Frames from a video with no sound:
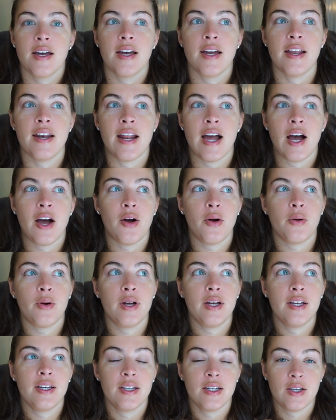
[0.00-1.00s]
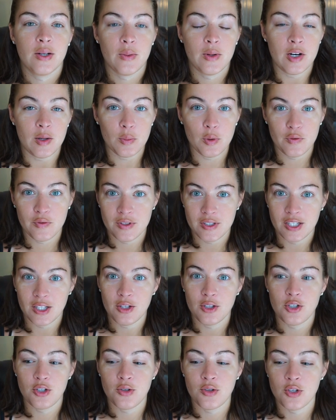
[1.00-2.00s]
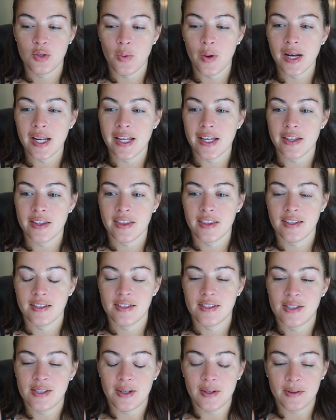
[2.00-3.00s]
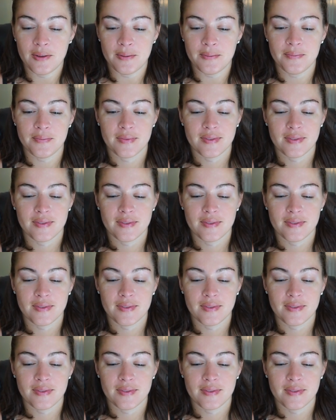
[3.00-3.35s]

And now we don't move until June 20th, so.